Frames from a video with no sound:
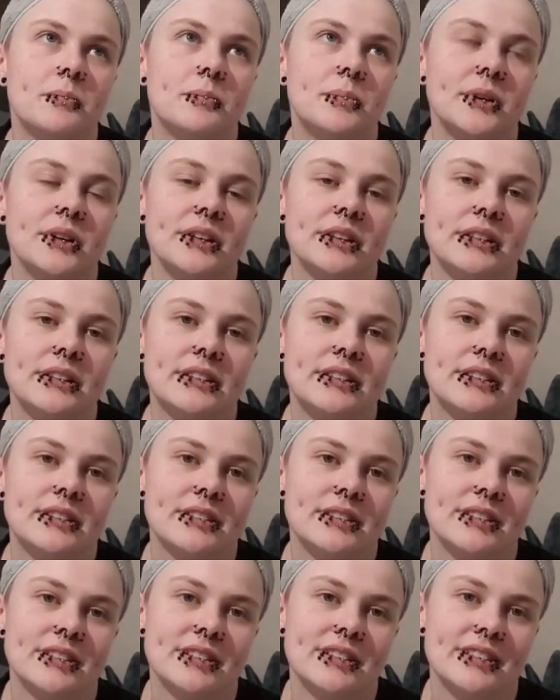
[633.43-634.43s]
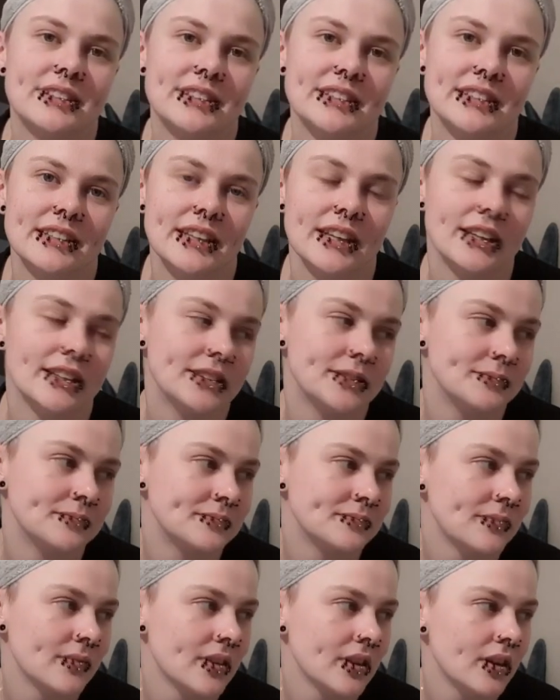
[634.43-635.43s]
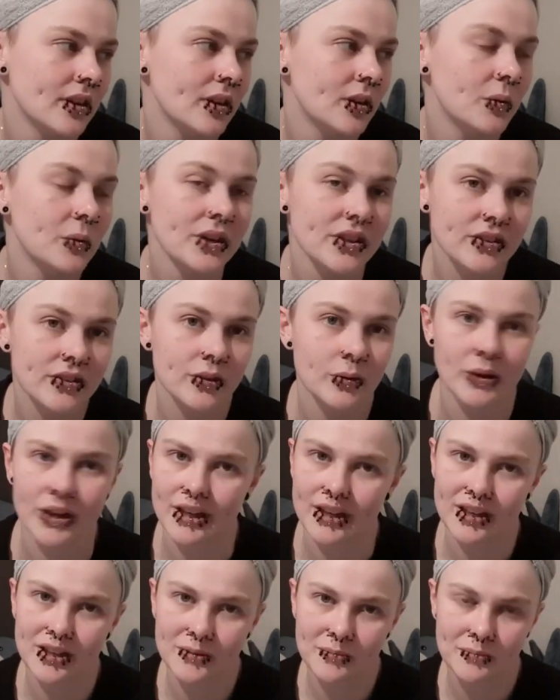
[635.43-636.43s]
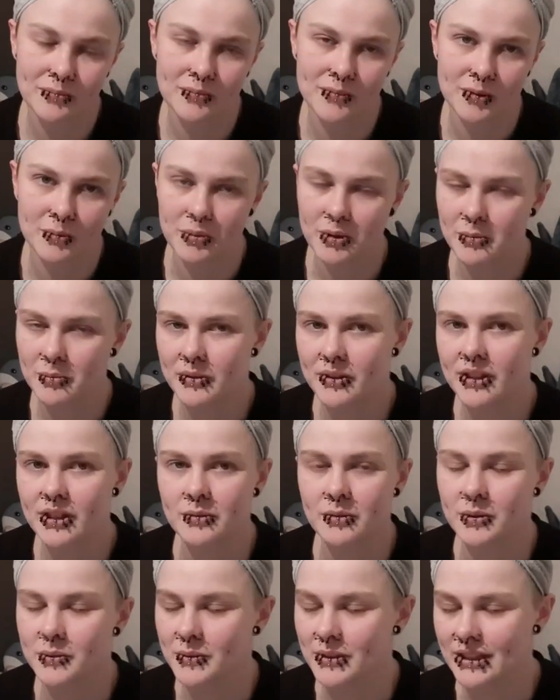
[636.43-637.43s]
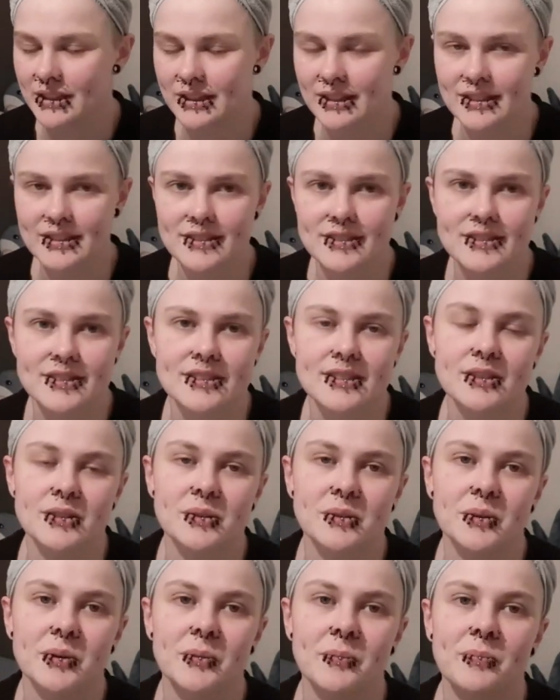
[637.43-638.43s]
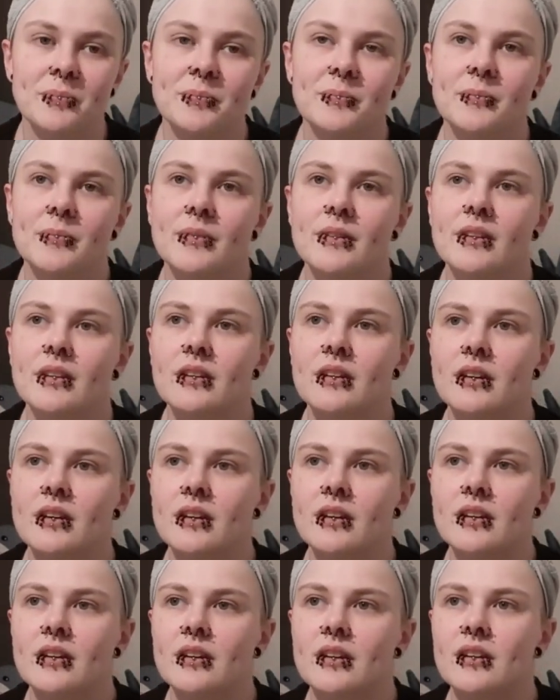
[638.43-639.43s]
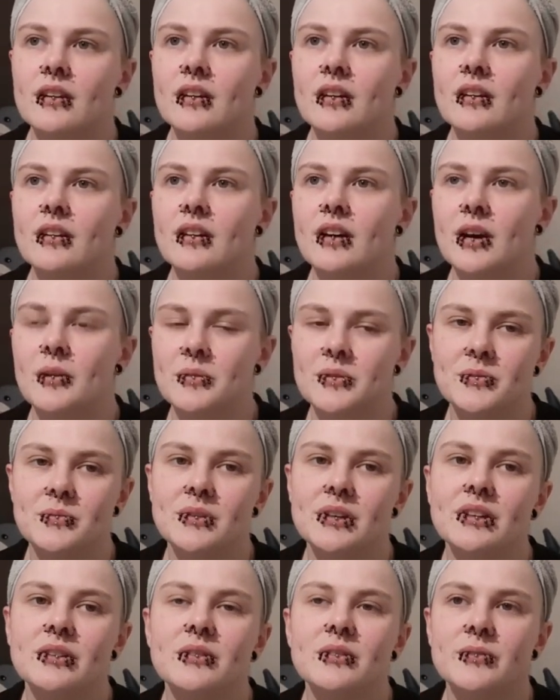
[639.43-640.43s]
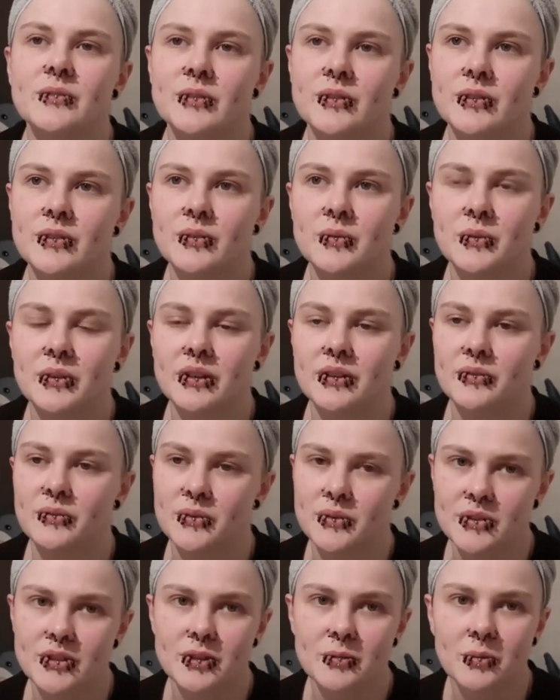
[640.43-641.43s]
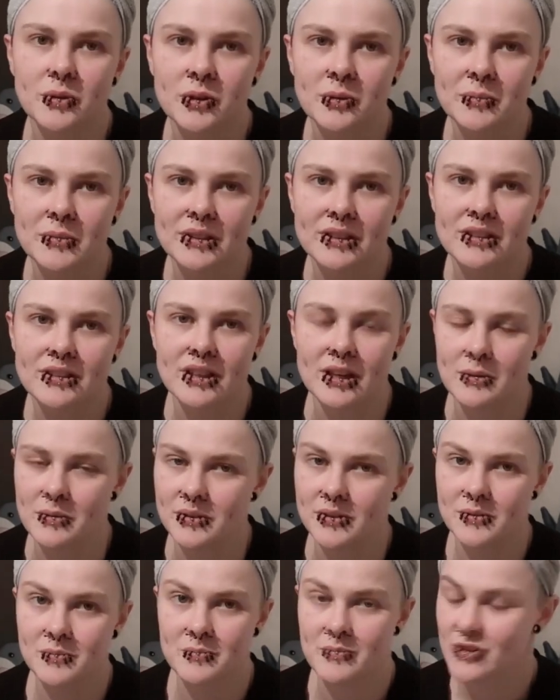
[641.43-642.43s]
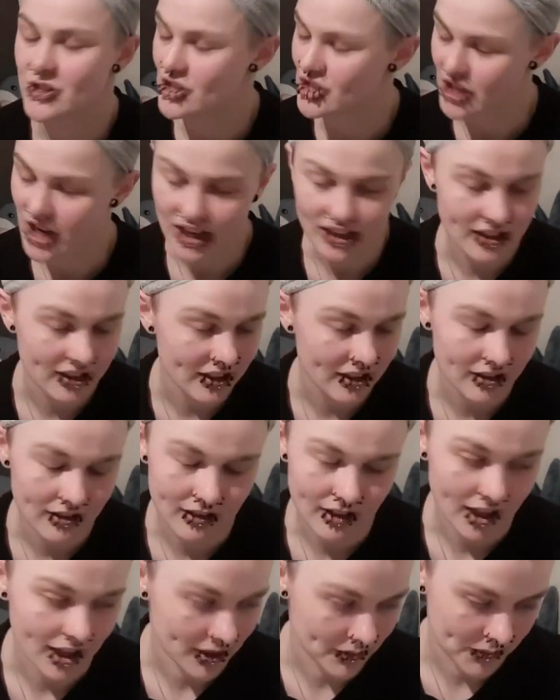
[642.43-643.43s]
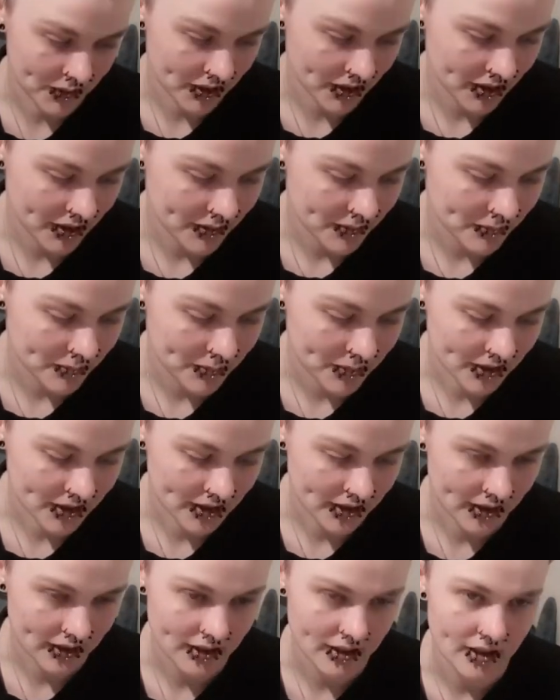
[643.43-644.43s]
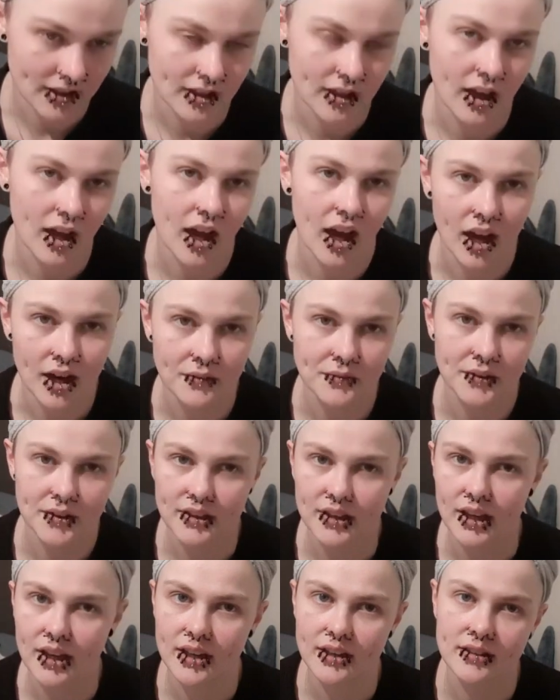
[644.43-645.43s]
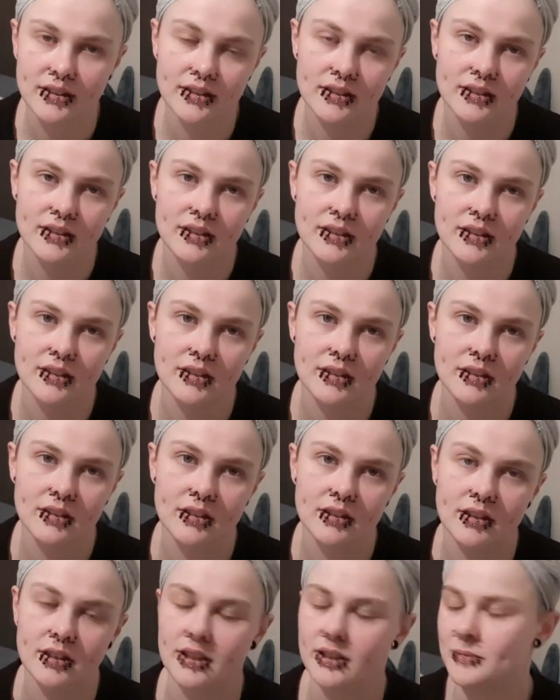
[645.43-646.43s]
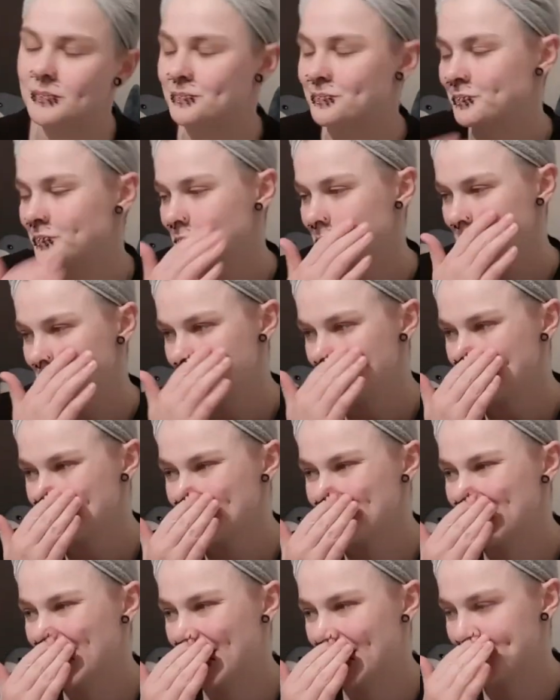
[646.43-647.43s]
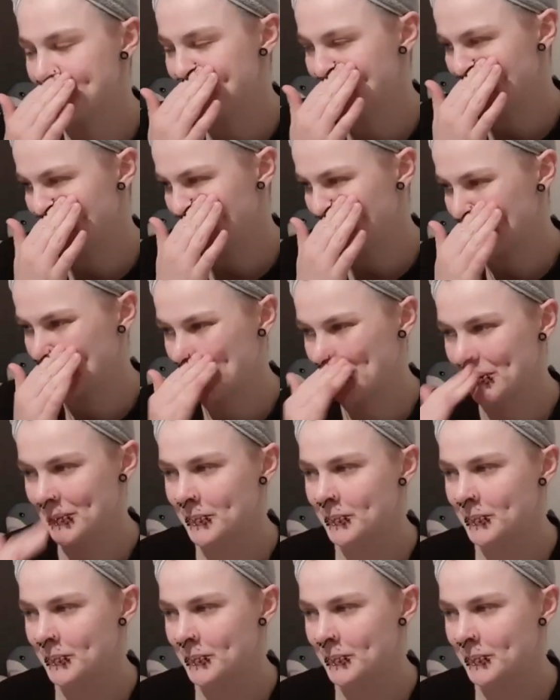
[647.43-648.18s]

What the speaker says: But yeah, it was okay. The people there were really nice. So I was really nervous during the first appointment. I was shaking heavily, but after that, I felt